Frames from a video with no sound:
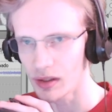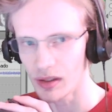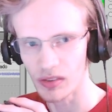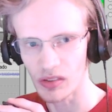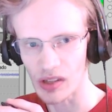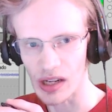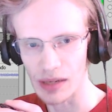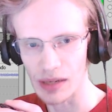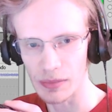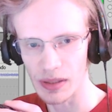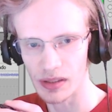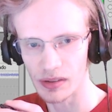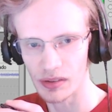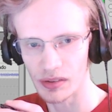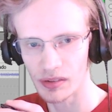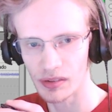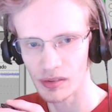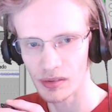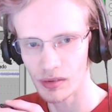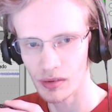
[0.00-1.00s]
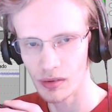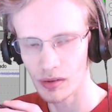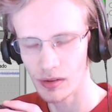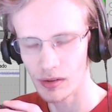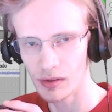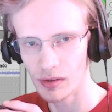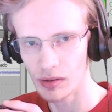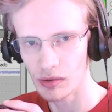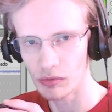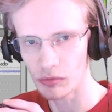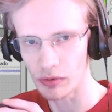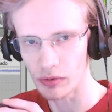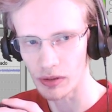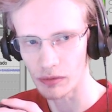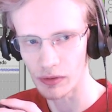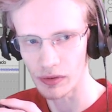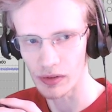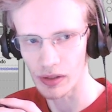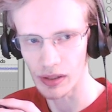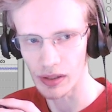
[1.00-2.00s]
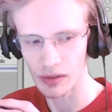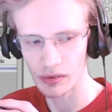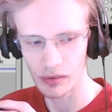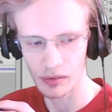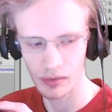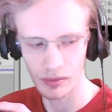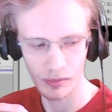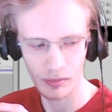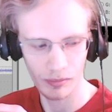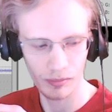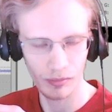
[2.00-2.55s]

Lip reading: timings for different things.